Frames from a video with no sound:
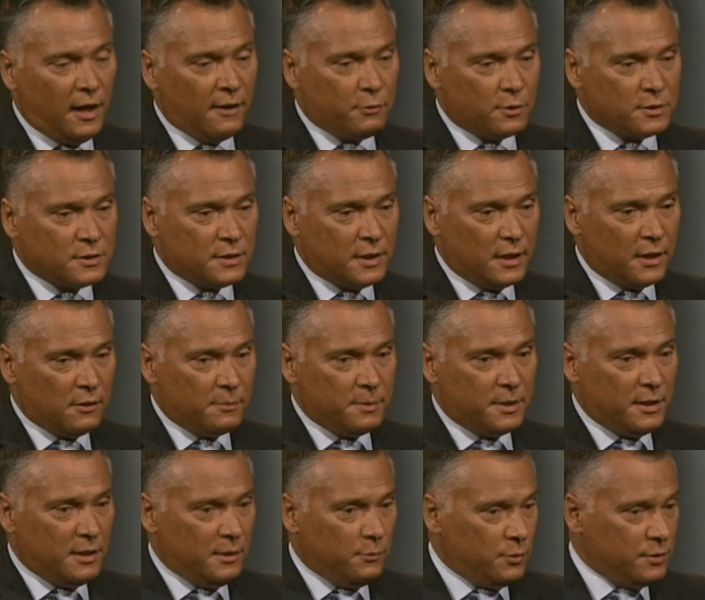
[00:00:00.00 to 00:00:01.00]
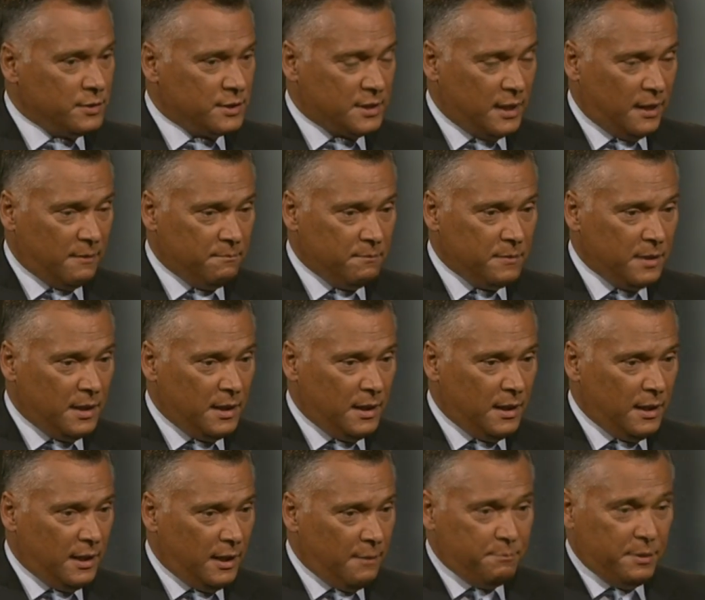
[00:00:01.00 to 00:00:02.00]
life, wasn't there? I mean, he was. Um
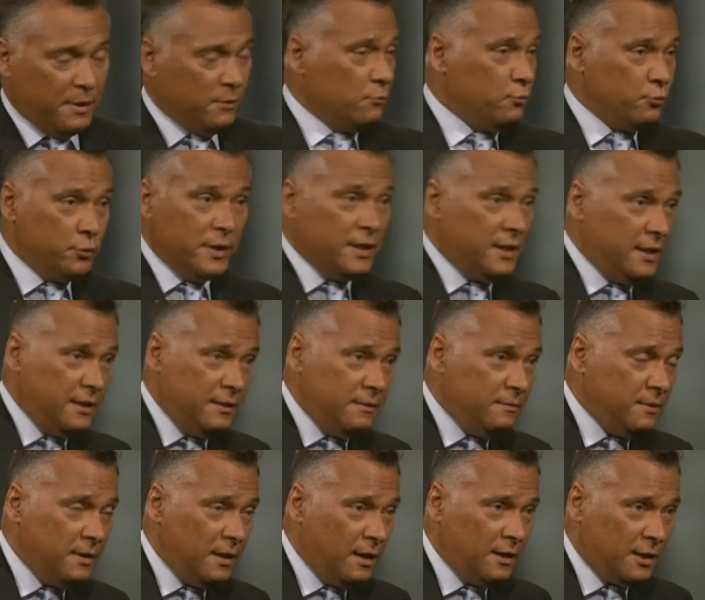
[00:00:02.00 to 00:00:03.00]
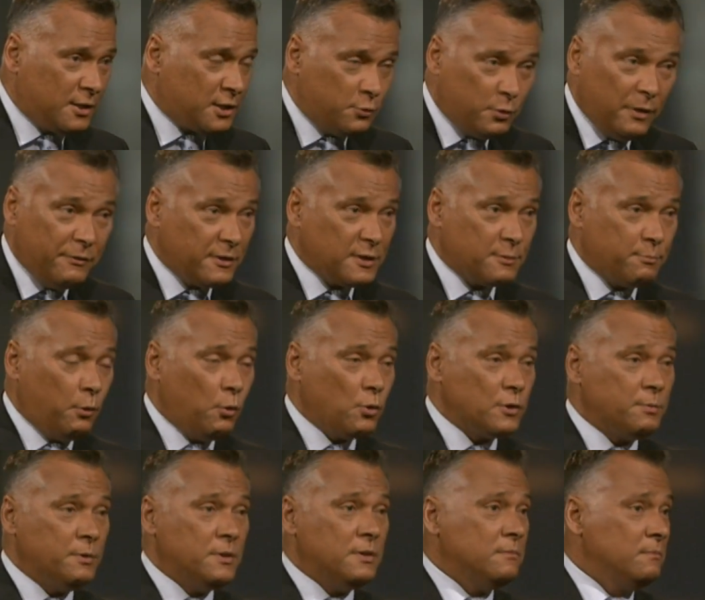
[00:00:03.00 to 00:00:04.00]
He'd been really a terrific
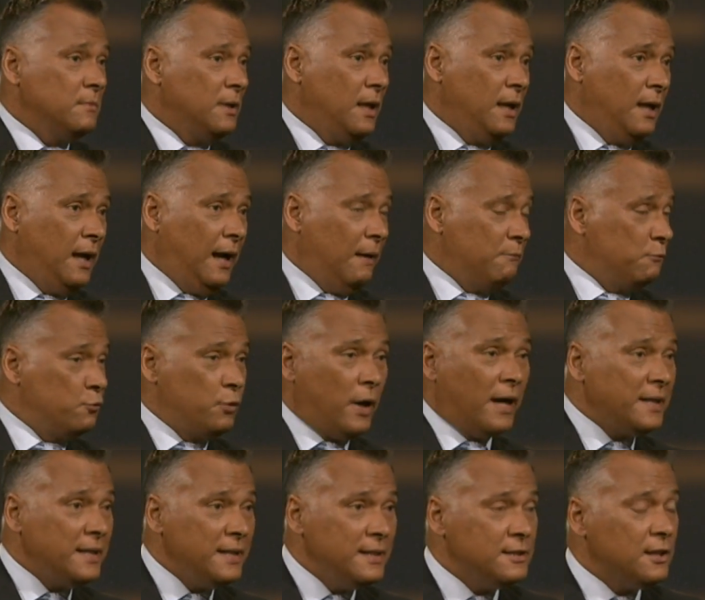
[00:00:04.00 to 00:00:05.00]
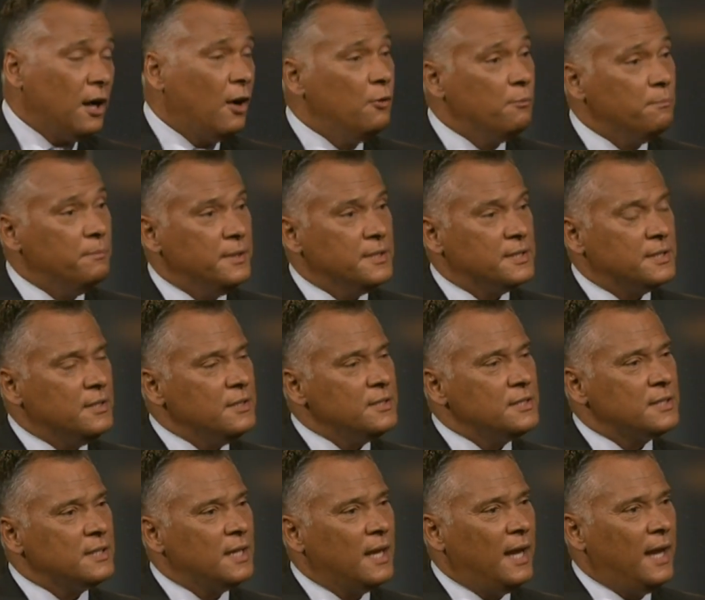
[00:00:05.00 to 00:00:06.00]
sportsman, um, running his own
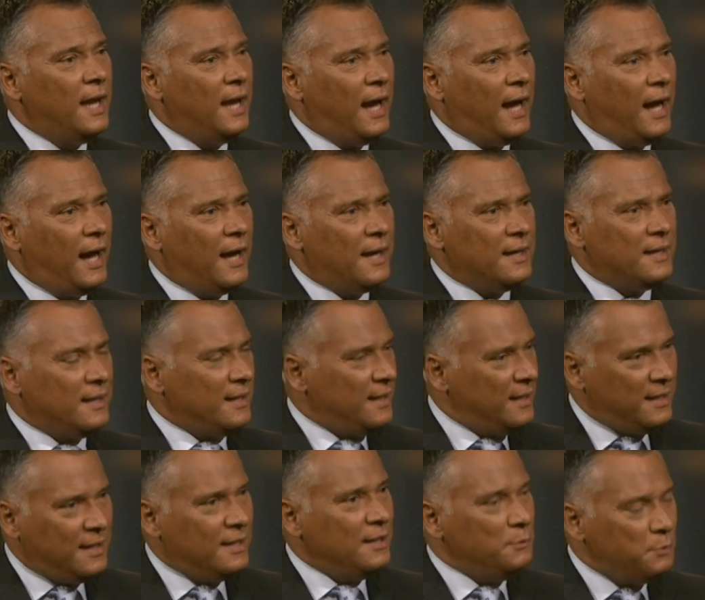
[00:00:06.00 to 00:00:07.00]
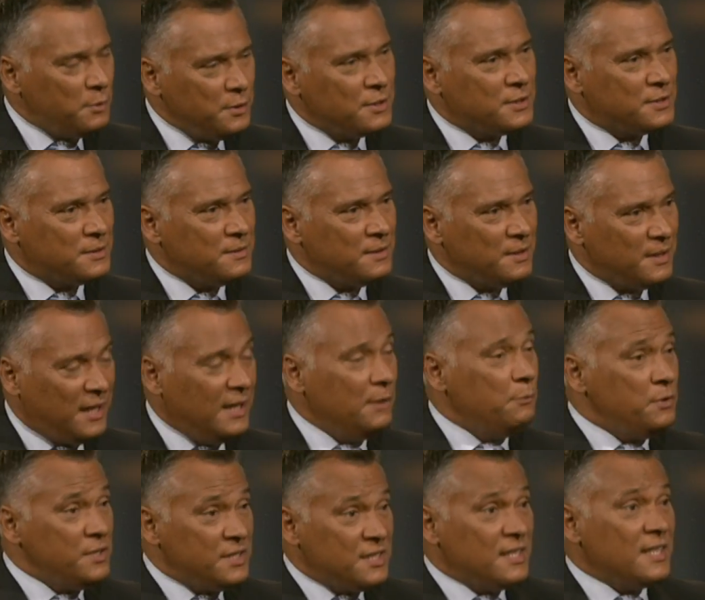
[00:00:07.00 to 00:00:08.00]
business. Uh, he was he
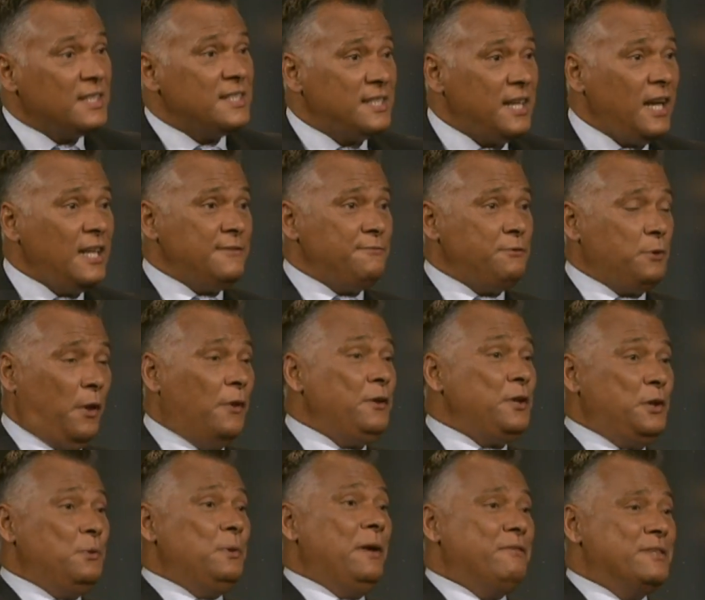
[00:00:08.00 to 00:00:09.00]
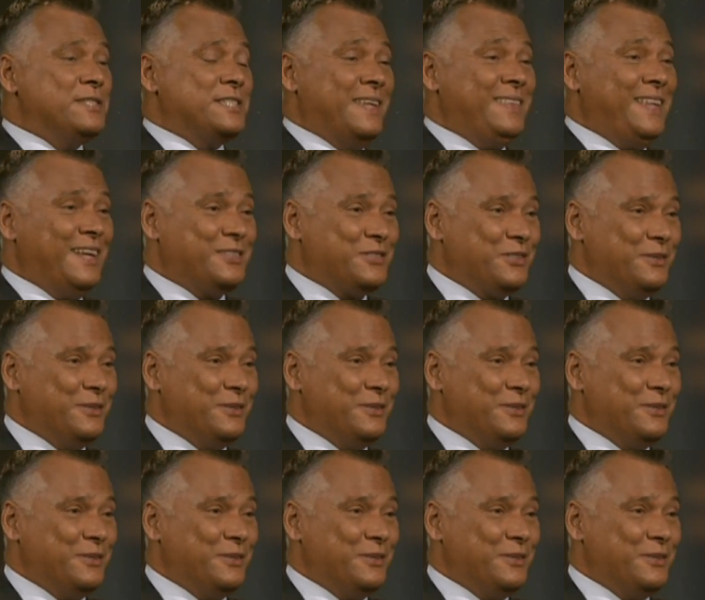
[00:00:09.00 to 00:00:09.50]
was successful. I think you even said that